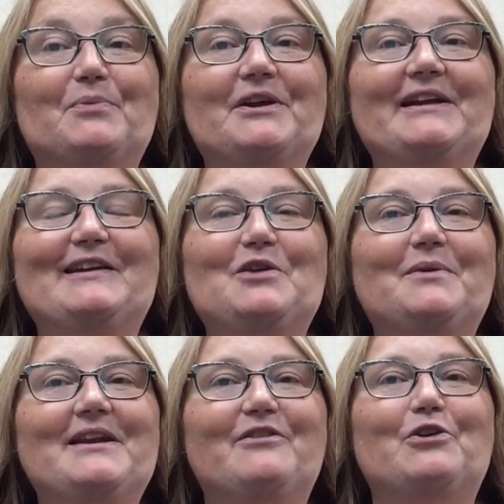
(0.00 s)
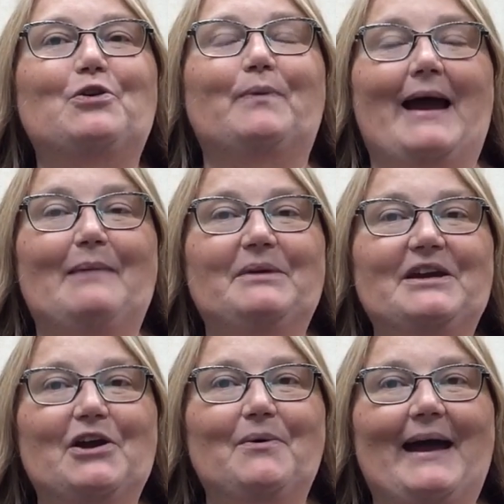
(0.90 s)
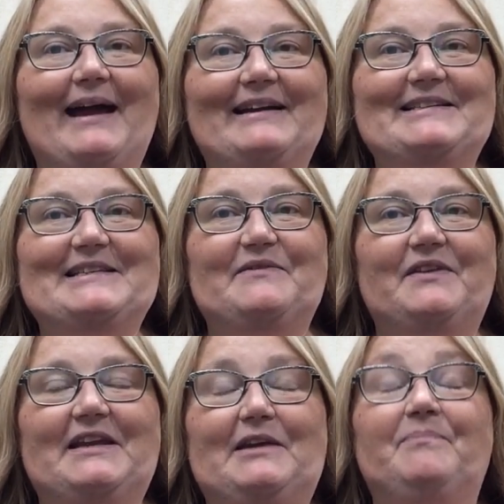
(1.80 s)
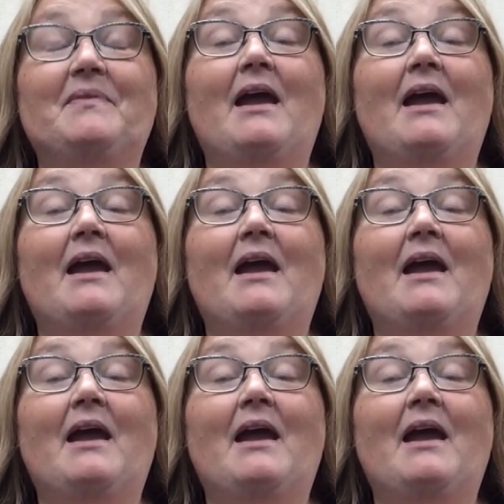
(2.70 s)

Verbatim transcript: bringing you another grab and go activity.